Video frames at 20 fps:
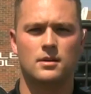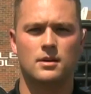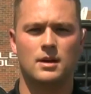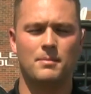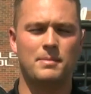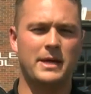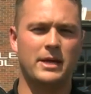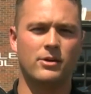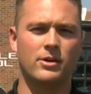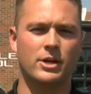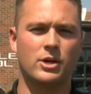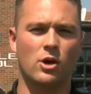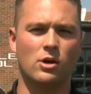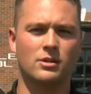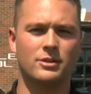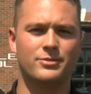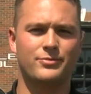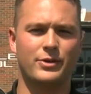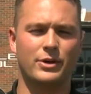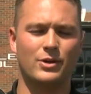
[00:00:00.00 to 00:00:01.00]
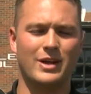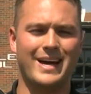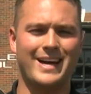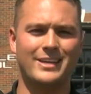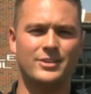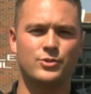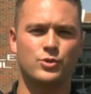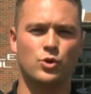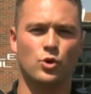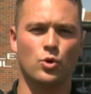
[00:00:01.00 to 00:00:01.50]
I'm here at Collinsville
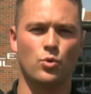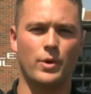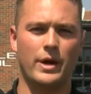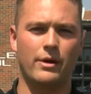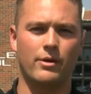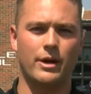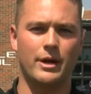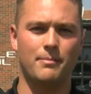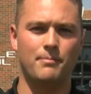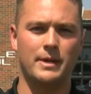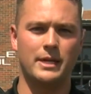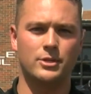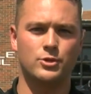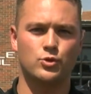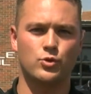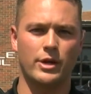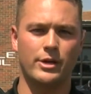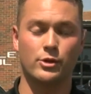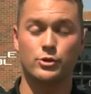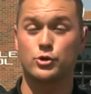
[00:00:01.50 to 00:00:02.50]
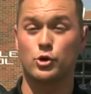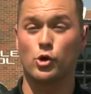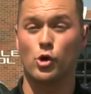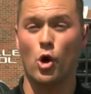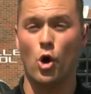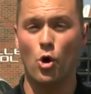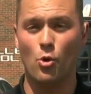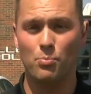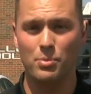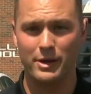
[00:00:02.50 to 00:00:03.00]
High School where administrators are
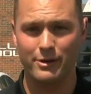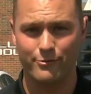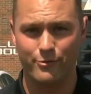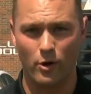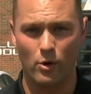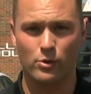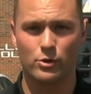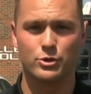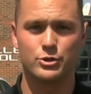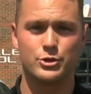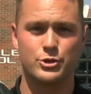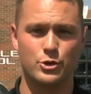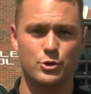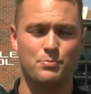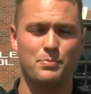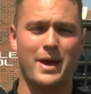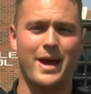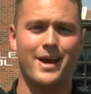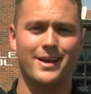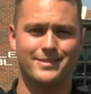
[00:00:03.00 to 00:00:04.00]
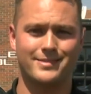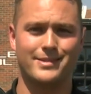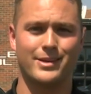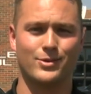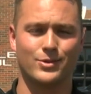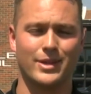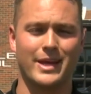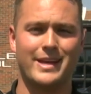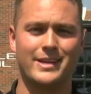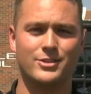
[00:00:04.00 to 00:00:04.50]
hoping voters do pass
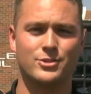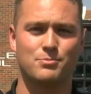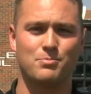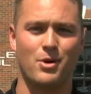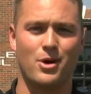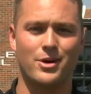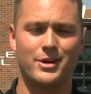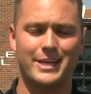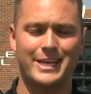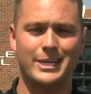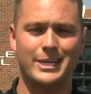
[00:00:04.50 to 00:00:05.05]
their latest bond